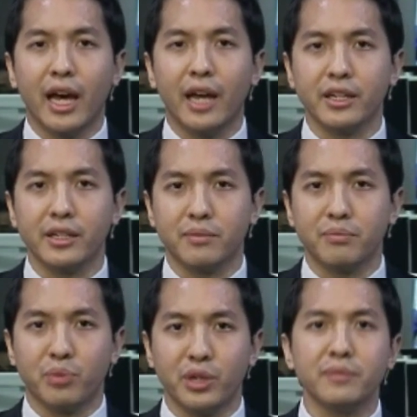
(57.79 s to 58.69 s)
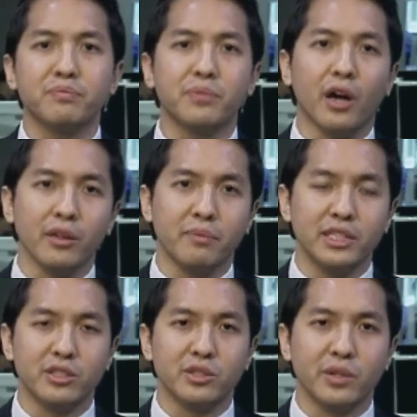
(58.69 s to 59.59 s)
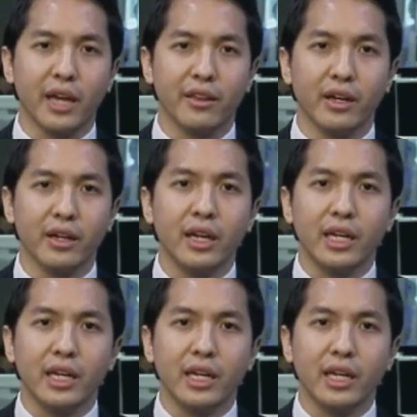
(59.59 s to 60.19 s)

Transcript: I think putting all the pieces together,